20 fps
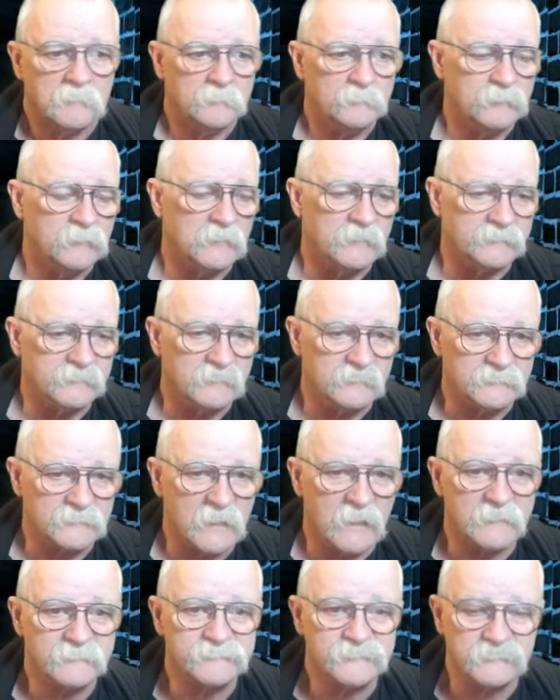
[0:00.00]
But
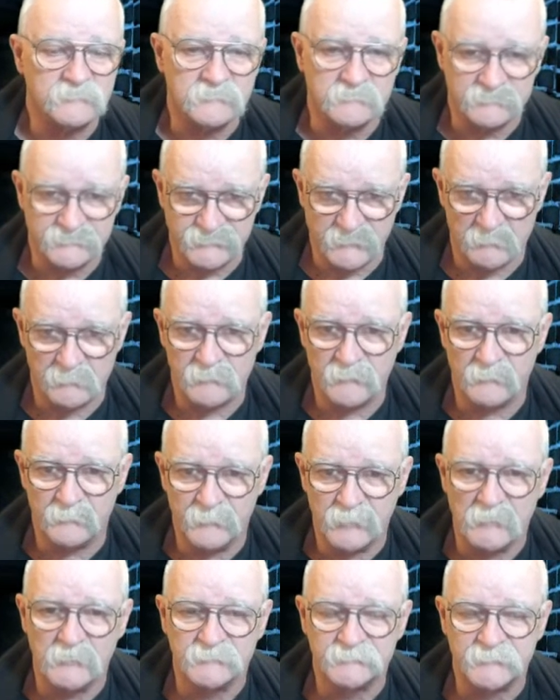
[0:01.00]
some of the
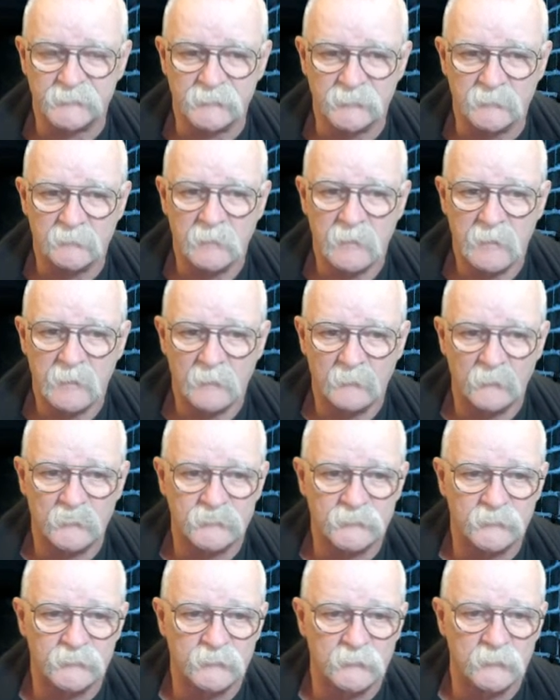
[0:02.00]
bills that you have when
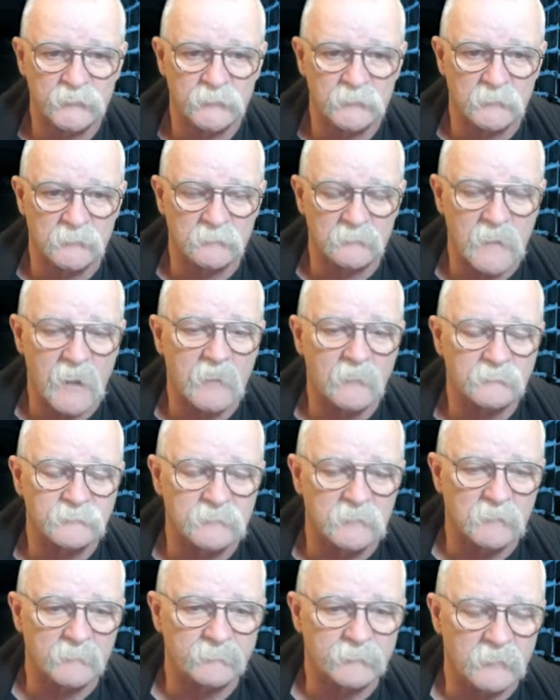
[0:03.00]
you do your
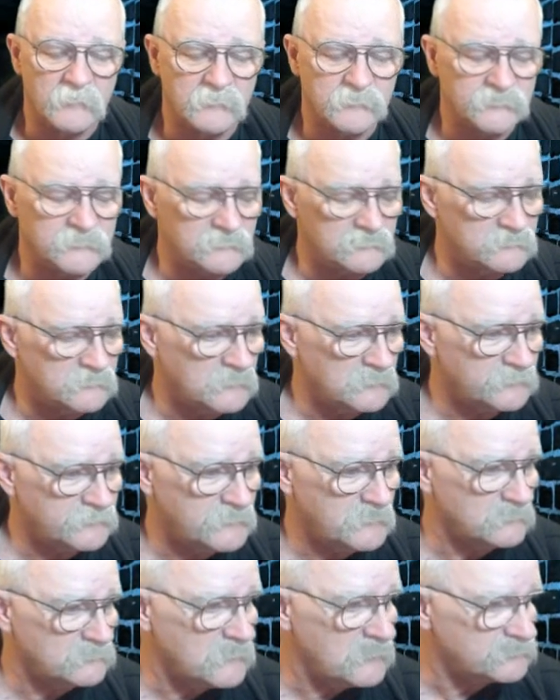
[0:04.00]
roundup, or your,
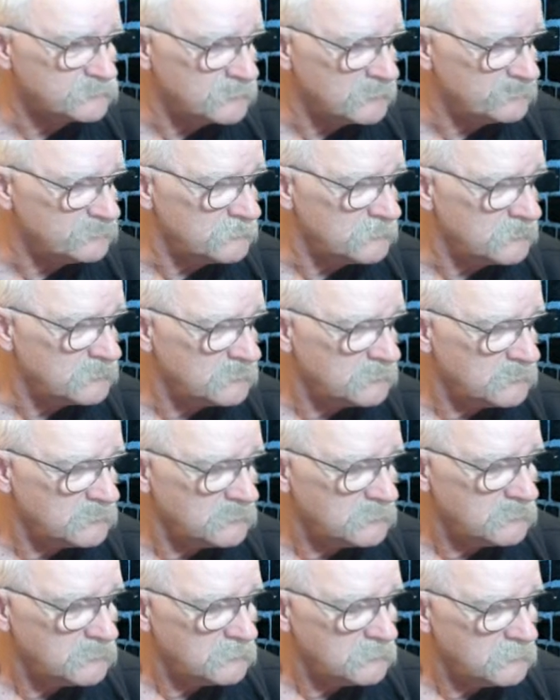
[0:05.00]
roundup,
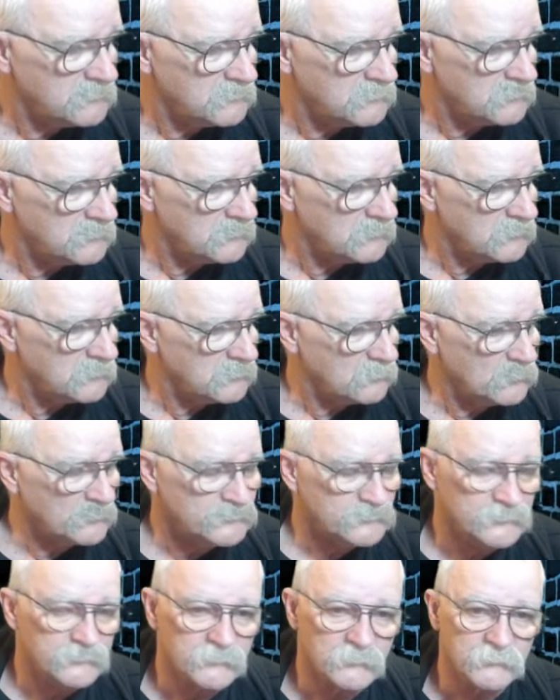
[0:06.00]

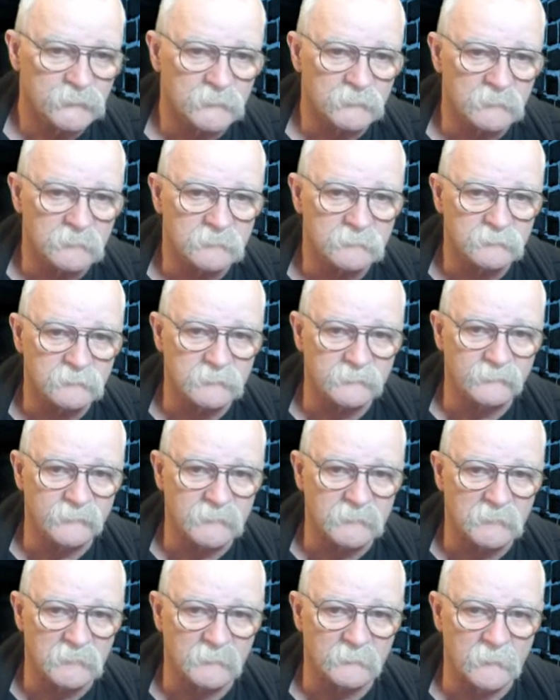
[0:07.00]
when you do your
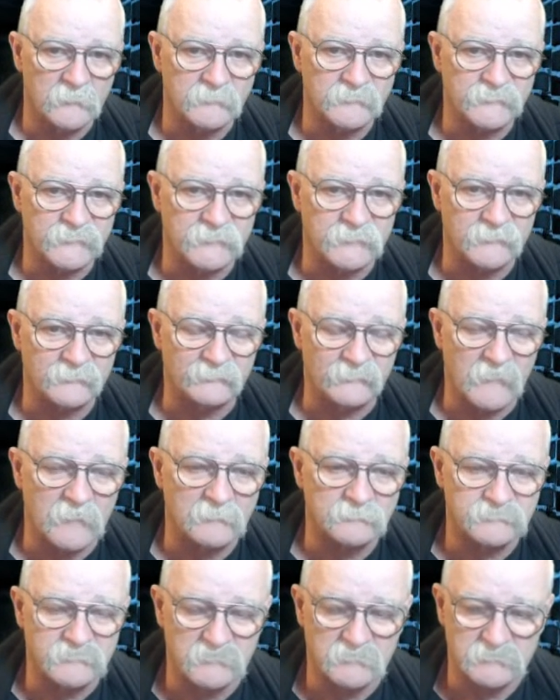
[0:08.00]
reveal of everything you
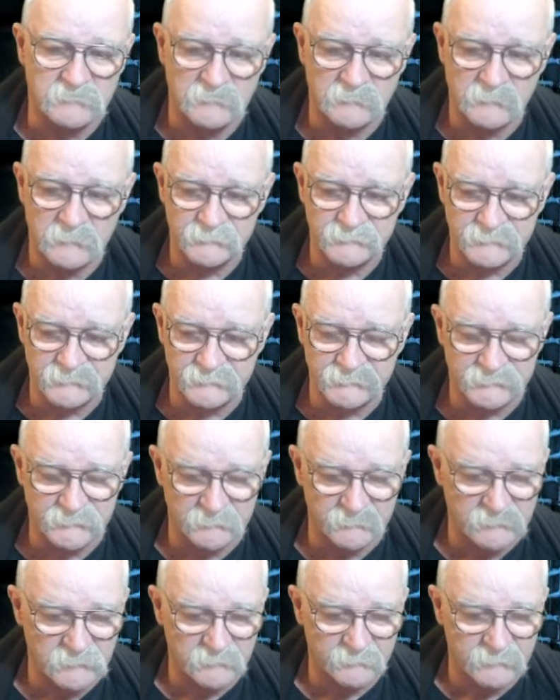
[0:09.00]
found, Darnell, I've seen
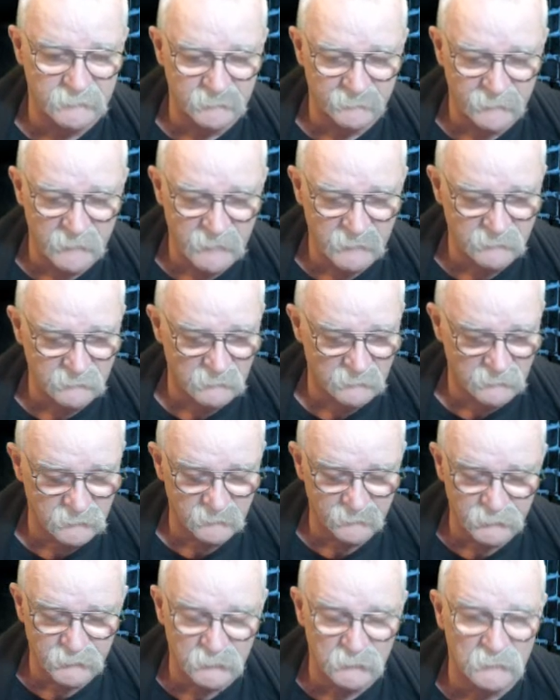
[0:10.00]
some of them in the background. They're
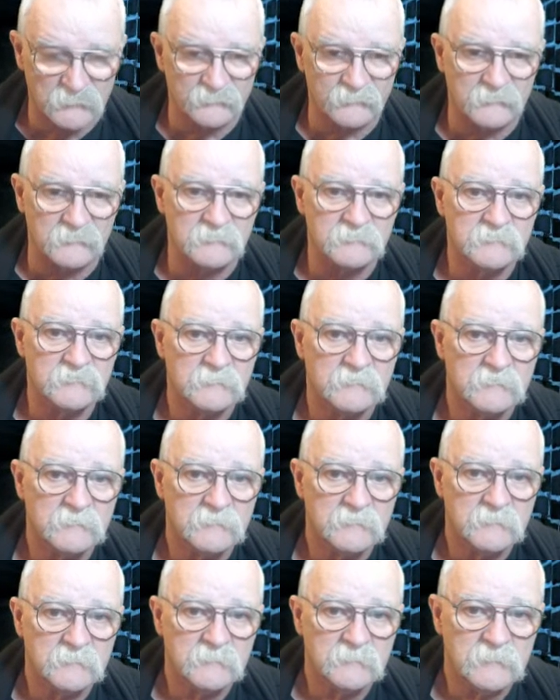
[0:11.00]
beautiful.
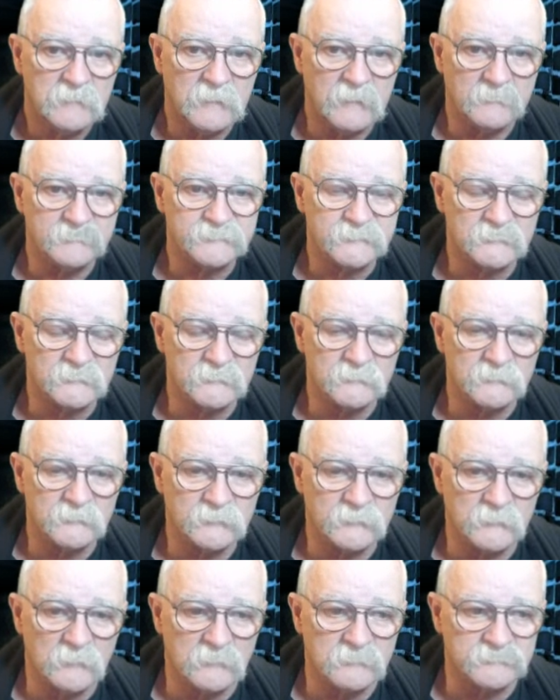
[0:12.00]
Absolutely
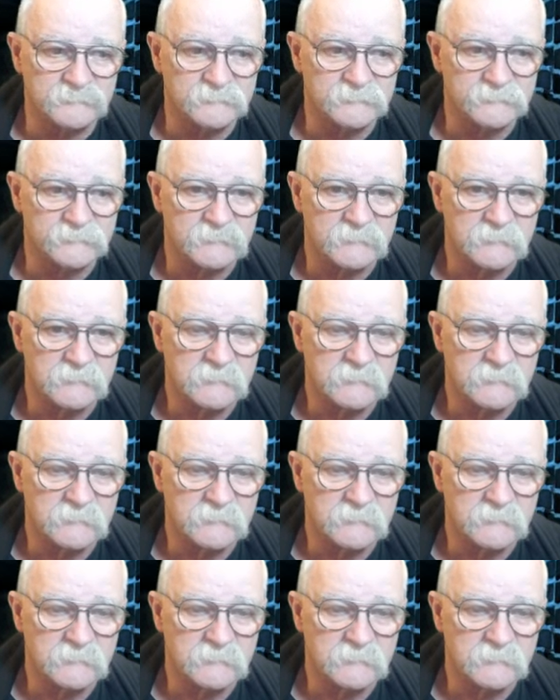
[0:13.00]
gorgeous.